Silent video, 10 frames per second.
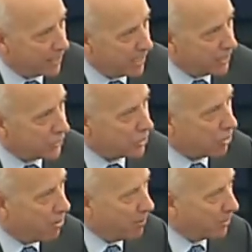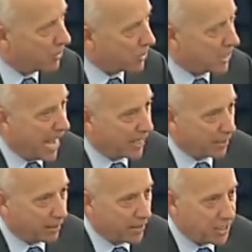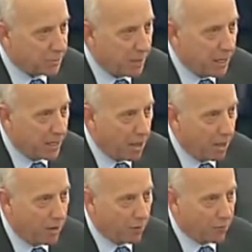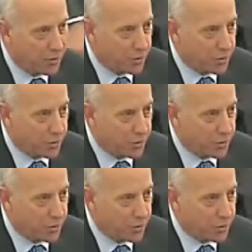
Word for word: it is a criminal scandal and it has been going on for